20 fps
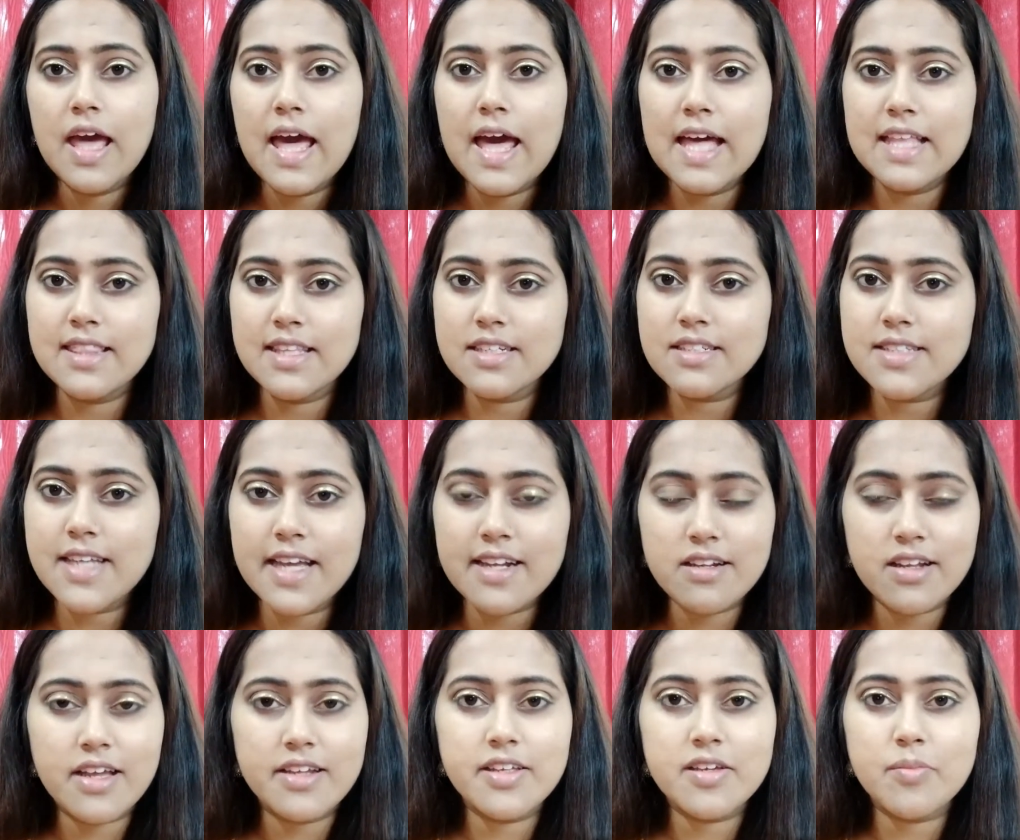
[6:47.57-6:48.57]
And then
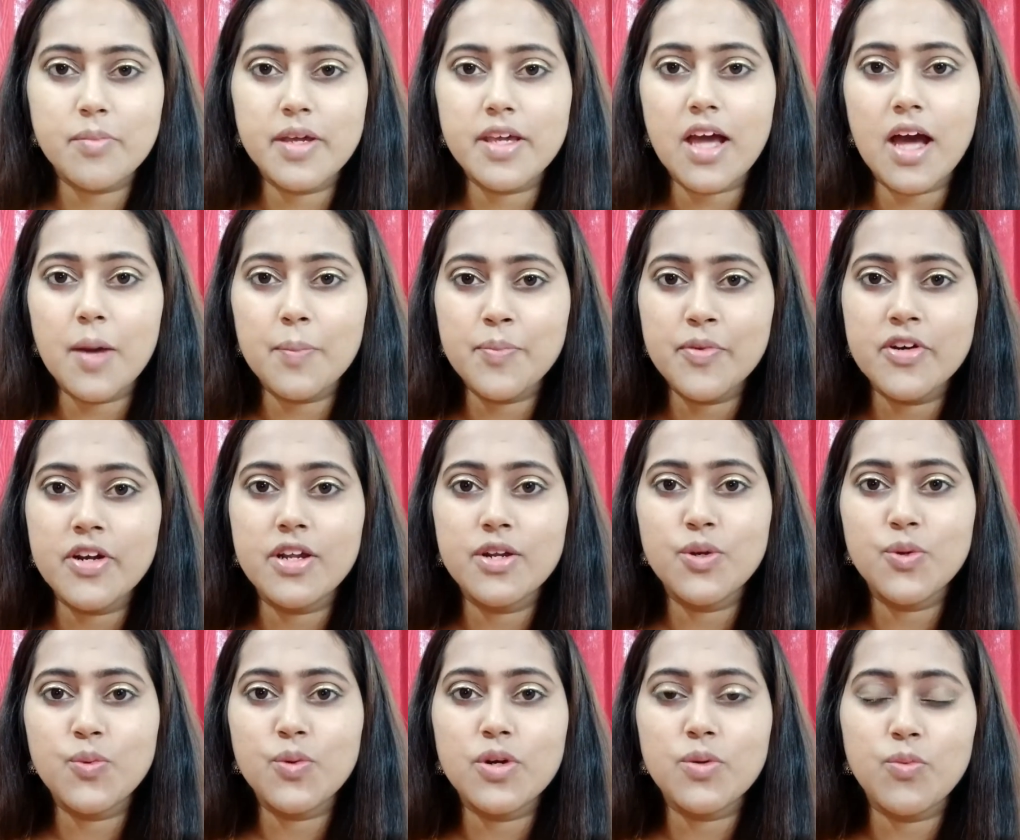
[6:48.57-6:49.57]
tightlining my upper and
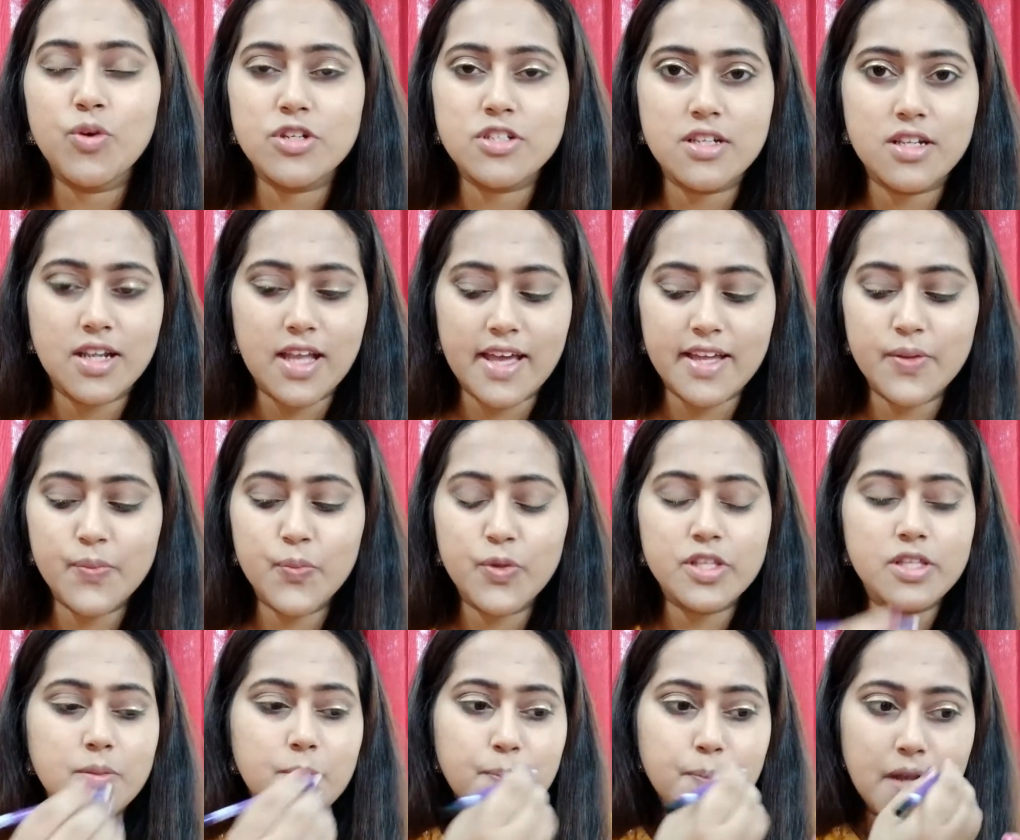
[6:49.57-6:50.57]
lower waterline
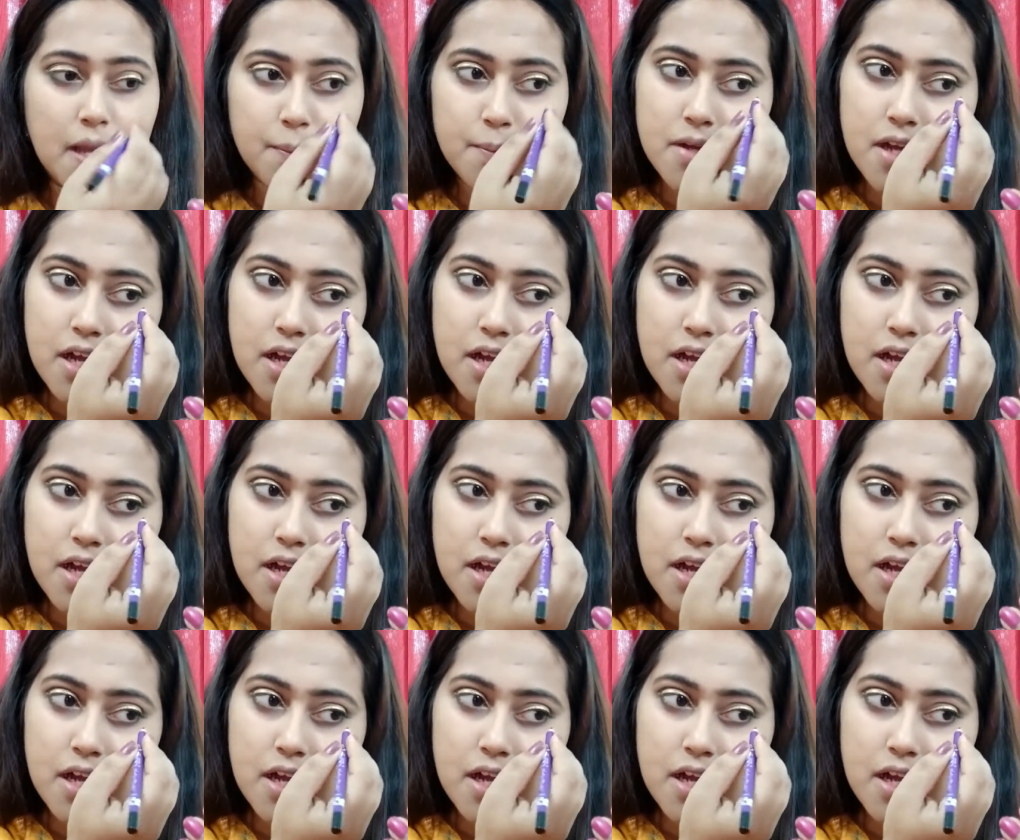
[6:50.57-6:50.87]
with Plum